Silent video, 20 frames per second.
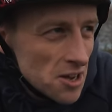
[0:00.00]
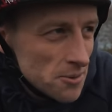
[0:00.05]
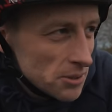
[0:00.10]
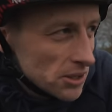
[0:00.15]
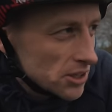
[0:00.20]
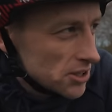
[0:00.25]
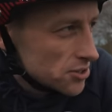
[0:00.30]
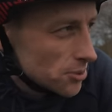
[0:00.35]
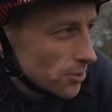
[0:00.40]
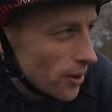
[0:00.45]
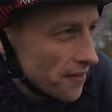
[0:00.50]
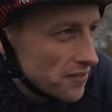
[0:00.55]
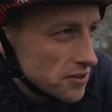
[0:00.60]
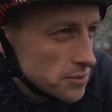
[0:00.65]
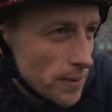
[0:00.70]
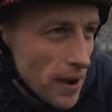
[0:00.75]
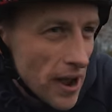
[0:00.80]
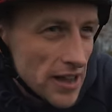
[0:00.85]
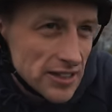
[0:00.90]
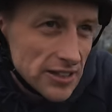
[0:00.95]
because the
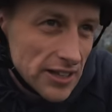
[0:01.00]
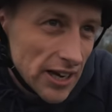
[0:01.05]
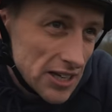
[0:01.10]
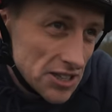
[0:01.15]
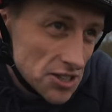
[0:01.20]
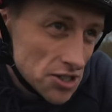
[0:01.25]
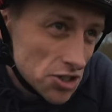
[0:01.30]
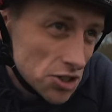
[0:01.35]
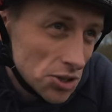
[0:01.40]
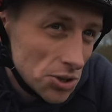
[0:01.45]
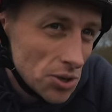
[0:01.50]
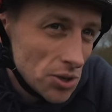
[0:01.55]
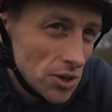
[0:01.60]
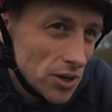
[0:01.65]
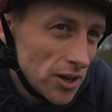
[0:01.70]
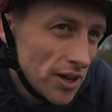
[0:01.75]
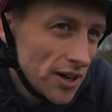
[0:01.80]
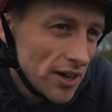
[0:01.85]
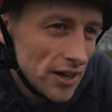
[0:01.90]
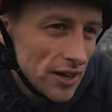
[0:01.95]
weather's bad, the days are short,
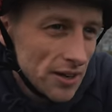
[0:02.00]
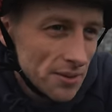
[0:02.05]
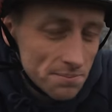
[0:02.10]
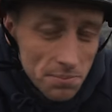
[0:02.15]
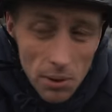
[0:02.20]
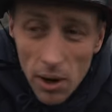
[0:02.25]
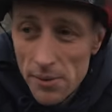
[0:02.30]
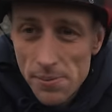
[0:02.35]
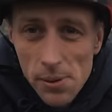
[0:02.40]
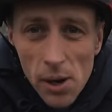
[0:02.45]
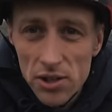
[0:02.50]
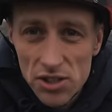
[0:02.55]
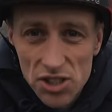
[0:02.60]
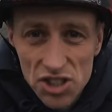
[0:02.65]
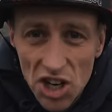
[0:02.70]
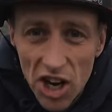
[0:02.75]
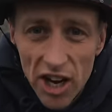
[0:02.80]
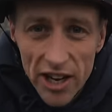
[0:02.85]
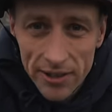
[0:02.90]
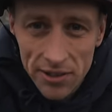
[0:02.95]
bike parks are
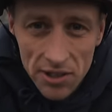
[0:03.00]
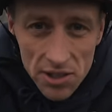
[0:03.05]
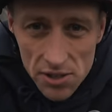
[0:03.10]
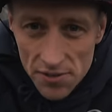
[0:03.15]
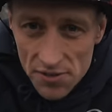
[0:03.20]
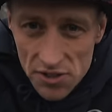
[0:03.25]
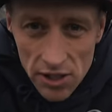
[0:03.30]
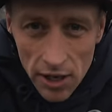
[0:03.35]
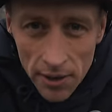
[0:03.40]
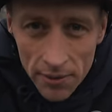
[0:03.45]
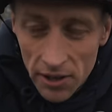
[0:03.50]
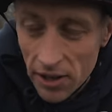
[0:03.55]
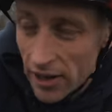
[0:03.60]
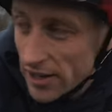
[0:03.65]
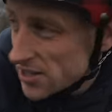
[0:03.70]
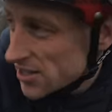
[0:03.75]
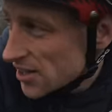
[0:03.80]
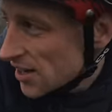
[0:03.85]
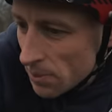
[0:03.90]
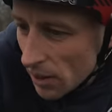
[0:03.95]
shutting because of snow and
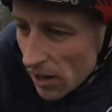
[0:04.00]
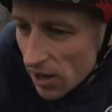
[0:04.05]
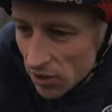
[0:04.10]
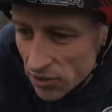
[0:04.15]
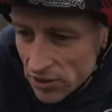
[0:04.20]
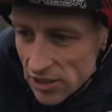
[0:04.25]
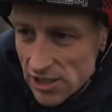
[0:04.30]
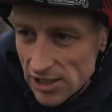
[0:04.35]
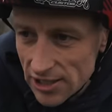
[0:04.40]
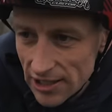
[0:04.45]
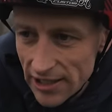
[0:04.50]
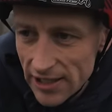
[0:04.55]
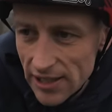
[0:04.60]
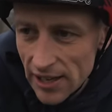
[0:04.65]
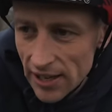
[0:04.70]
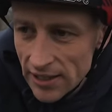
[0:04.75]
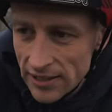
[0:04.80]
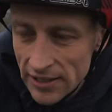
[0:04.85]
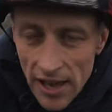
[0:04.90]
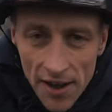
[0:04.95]
ice. But honestly,
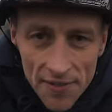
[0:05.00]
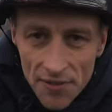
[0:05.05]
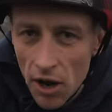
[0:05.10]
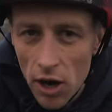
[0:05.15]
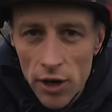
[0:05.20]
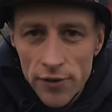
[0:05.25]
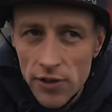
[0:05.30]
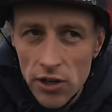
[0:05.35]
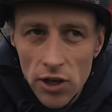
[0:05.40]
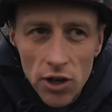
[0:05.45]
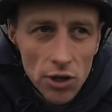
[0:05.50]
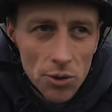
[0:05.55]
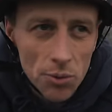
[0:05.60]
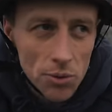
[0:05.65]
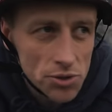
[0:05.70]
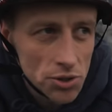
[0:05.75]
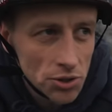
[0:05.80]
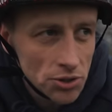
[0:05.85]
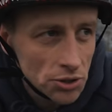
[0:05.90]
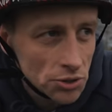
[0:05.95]
never overlook
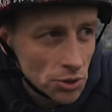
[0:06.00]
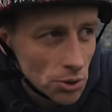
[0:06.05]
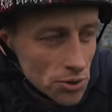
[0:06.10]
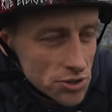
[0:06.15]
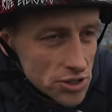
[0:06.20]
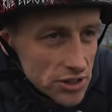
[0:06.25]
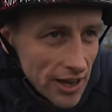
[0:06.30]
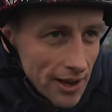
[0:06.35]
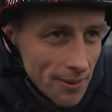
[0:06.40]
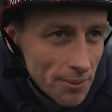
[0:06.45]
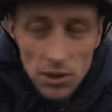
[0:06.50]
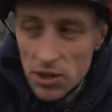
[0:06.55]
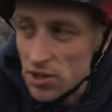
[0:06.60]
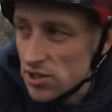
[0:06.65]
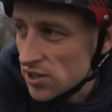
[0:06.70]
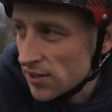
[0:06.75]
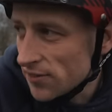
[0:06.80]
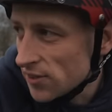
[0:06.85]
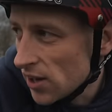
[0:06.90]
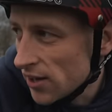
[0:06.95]
what's on your doorstep
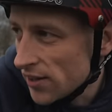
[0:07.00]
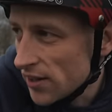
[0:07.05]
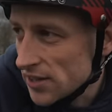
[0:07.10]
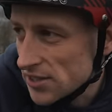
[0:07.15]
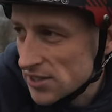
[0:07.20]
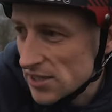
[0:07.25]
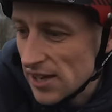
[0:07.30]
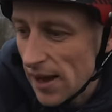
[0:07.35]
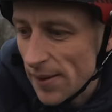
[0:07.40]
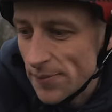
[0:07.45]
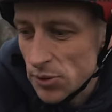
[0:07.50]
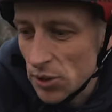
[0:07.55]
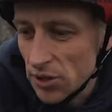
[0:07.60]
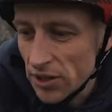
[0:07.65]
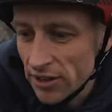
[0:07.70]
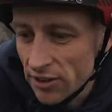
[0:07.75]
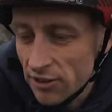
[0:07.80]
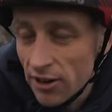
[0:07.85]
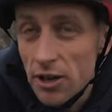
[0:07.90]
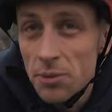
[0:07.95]
because something like this is
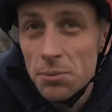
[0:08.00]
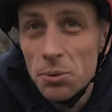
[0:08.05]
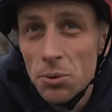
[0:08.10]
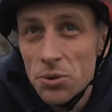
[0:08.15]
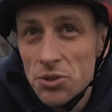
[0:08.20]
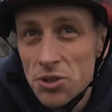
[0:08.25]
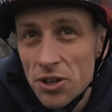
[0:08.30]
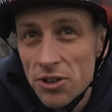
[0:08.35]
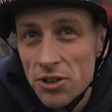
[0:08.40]
absolutely incredible. Would you